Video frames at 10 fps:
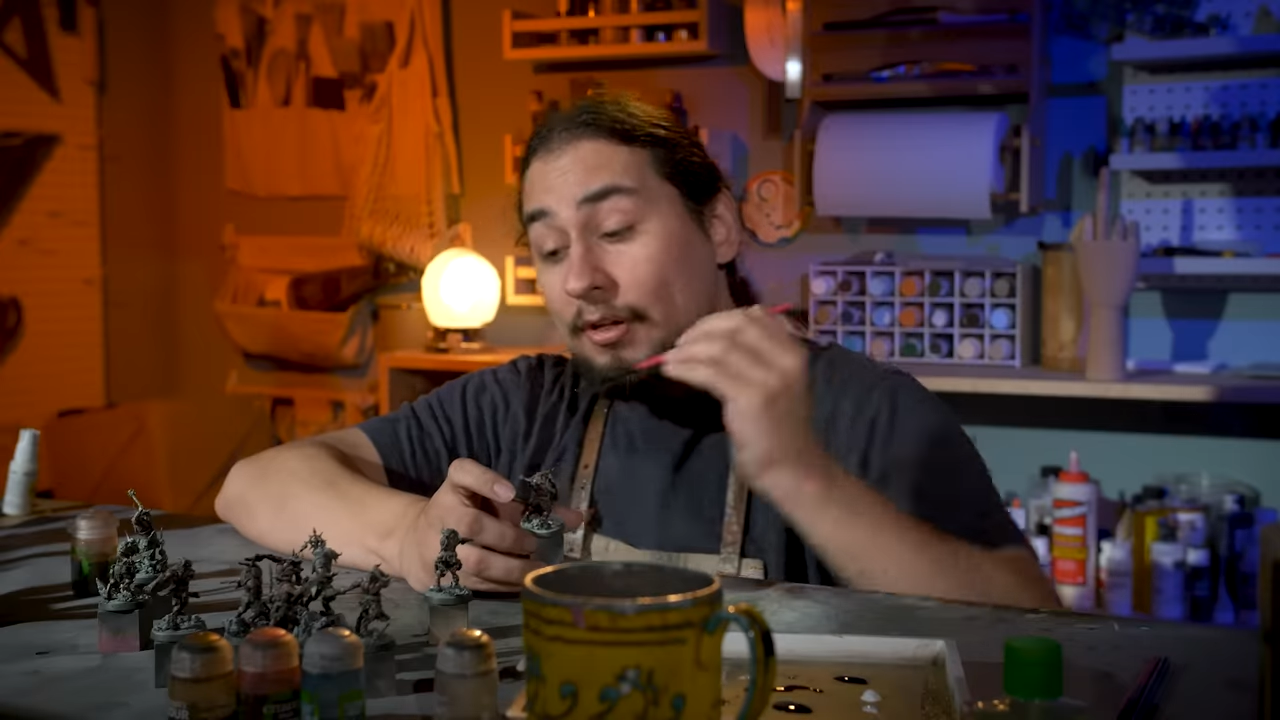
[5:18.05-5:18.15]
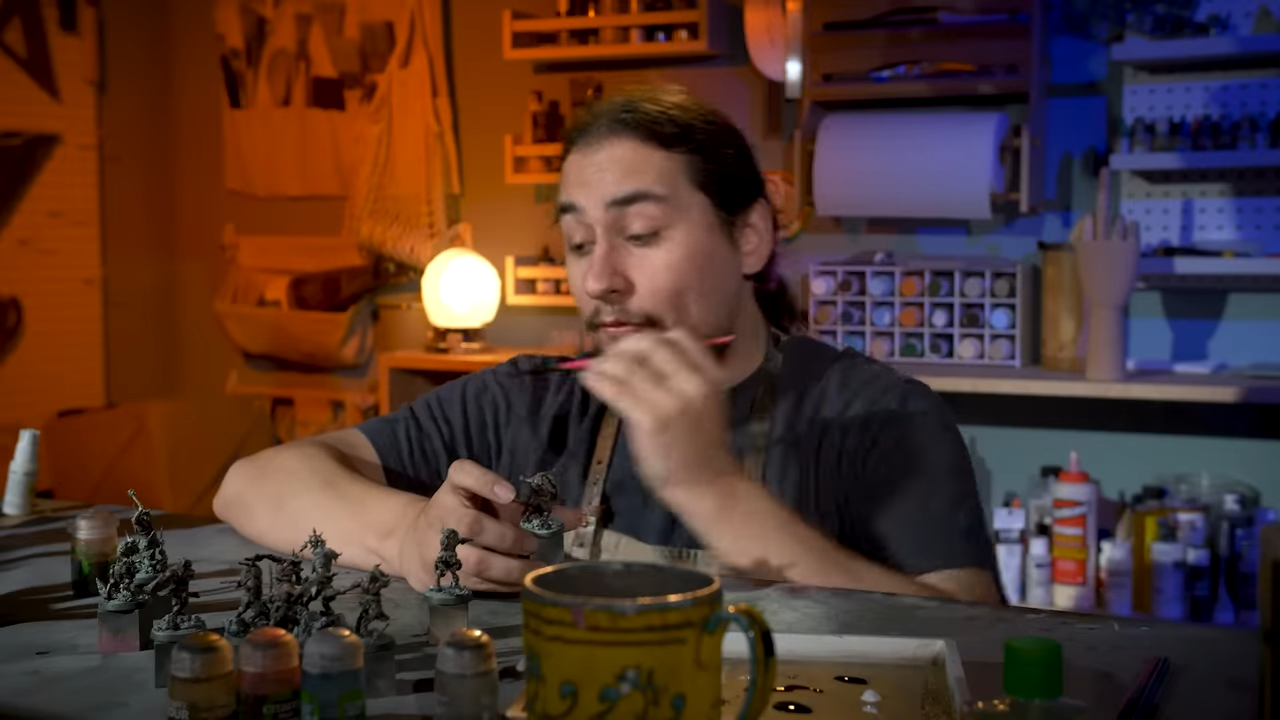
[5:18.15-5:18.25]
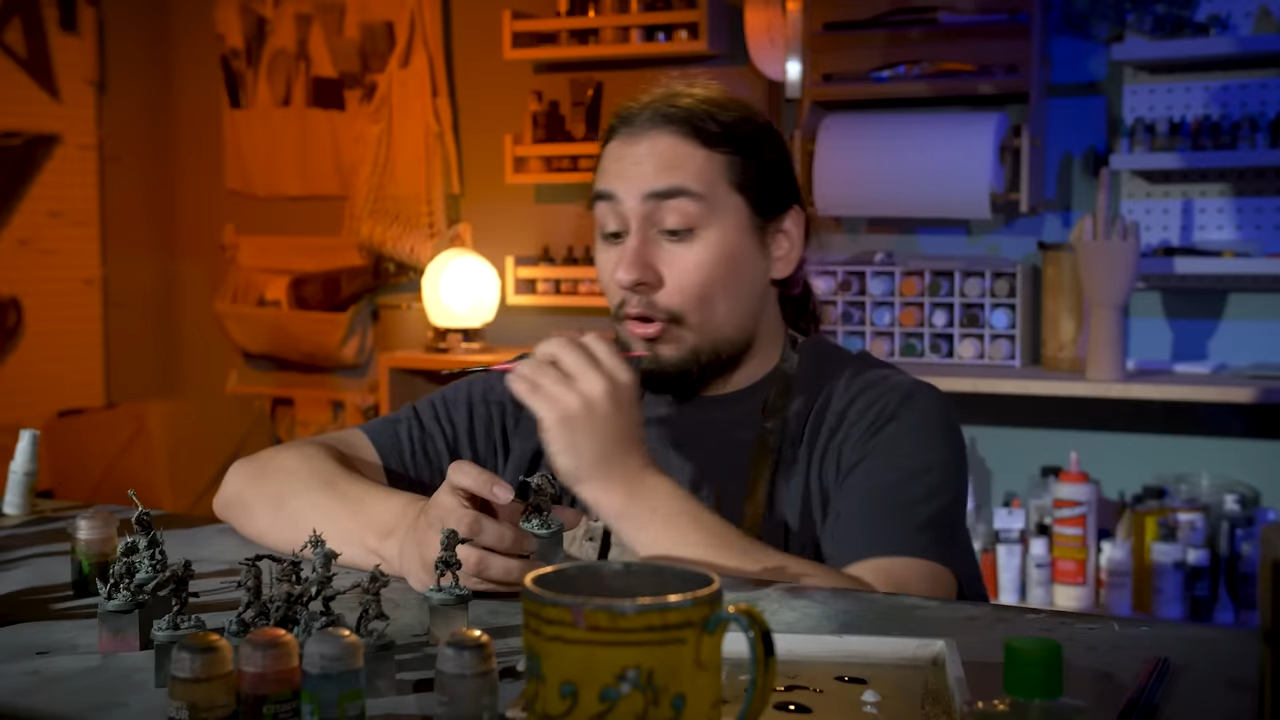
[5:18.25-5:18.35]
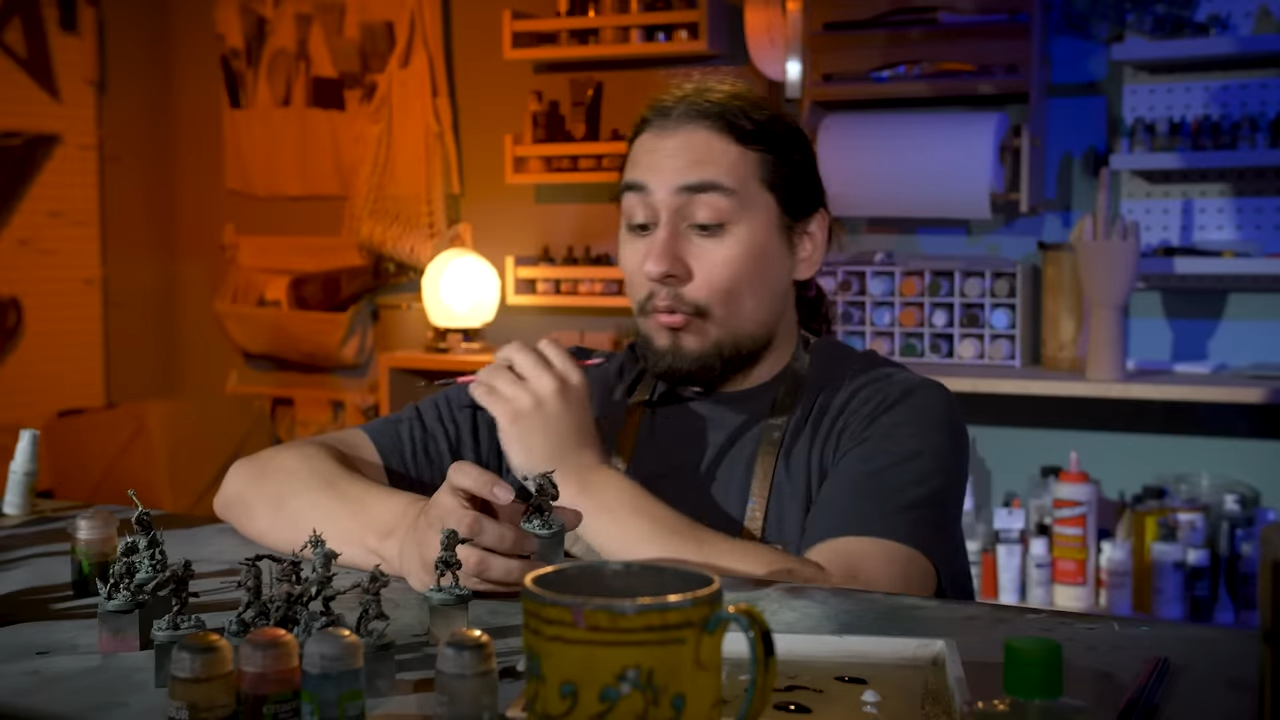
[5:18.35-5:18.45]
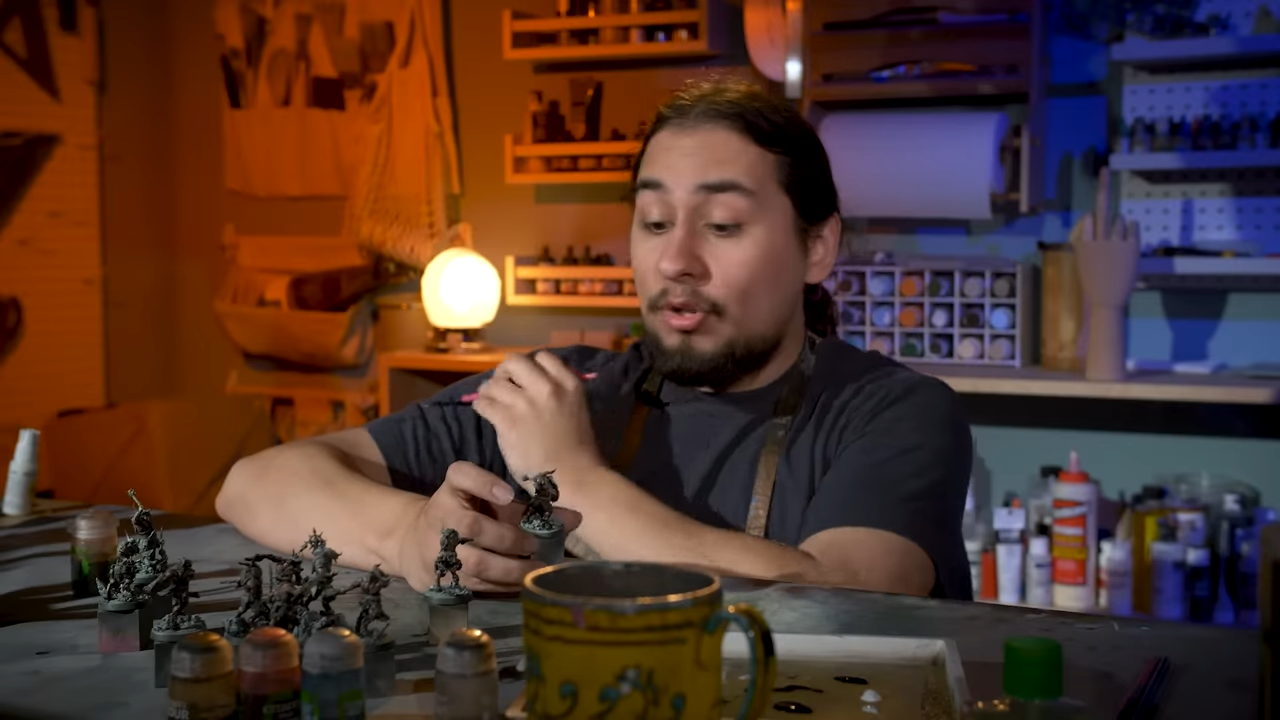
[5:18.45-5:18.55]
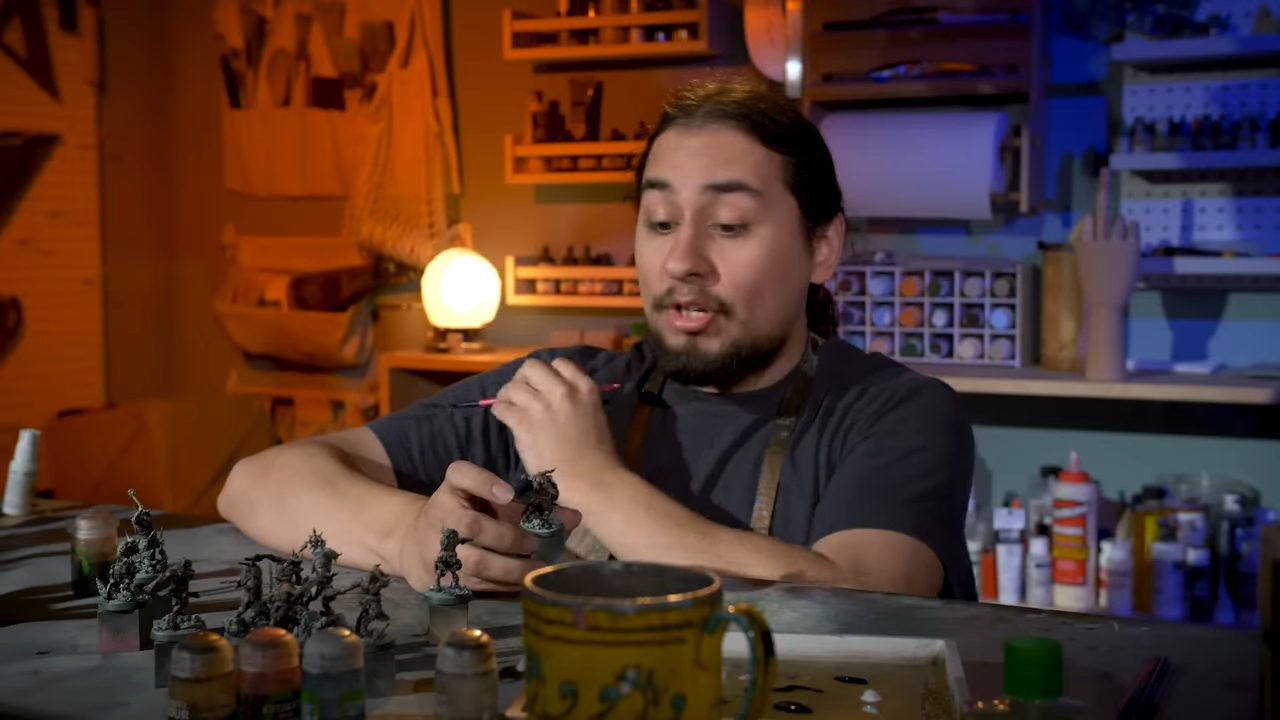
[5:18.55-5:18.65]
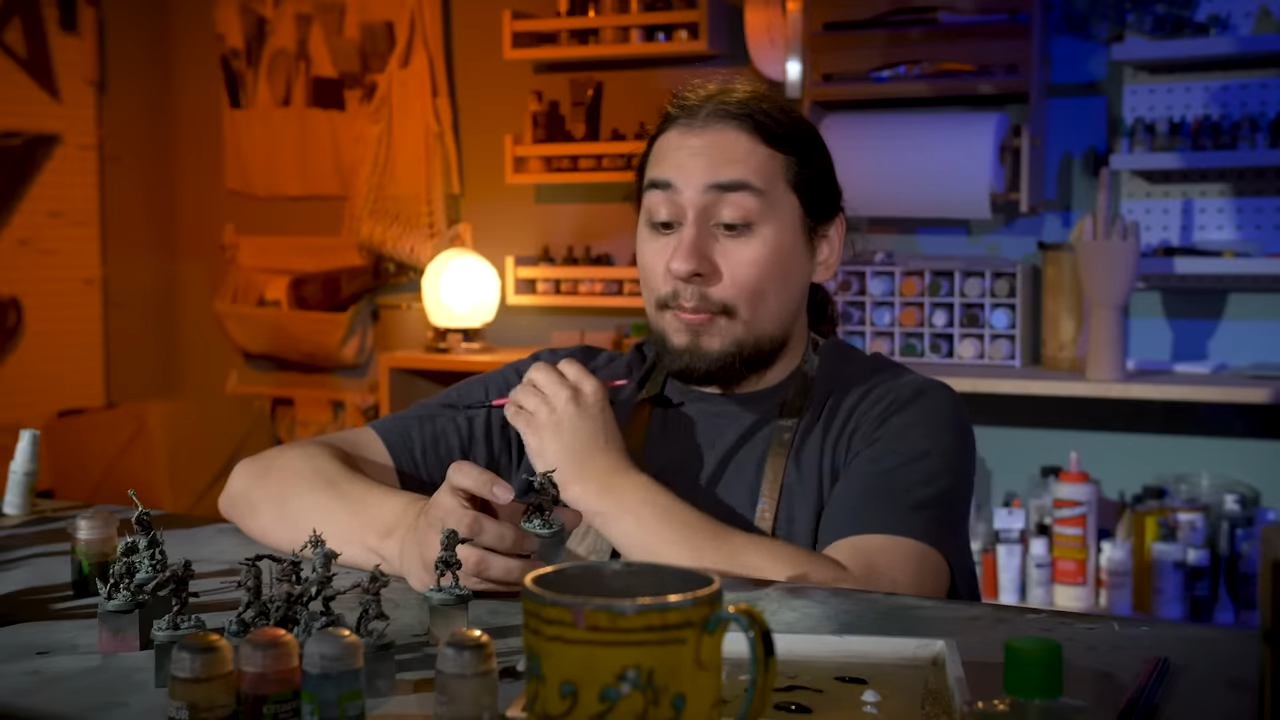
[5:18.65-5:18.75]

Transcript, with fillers: looking for a really